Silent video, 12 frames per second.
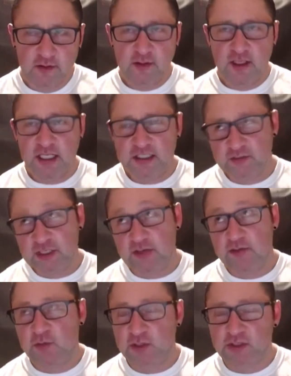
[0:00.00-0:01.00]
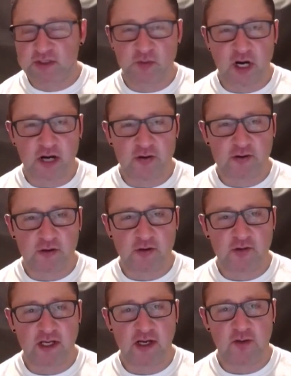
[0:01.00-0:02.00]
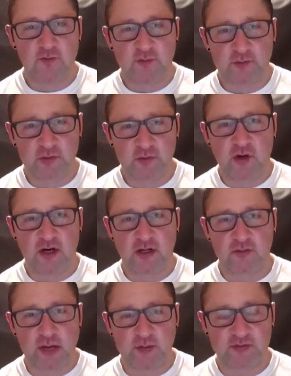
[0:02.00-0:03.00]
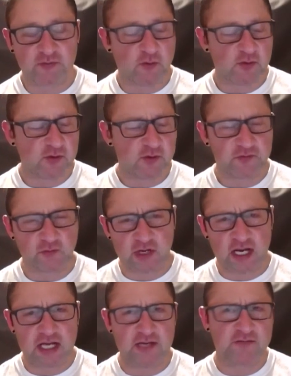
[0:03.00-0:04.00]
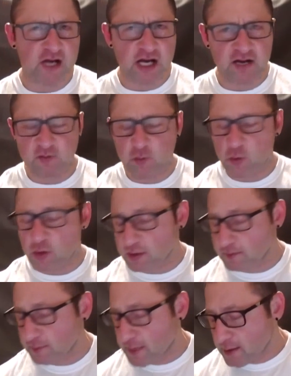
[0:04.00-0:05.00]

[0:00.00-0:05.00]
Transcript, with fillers: that's when I would bring the spotters over to help do part of the reps for me with 495 or more.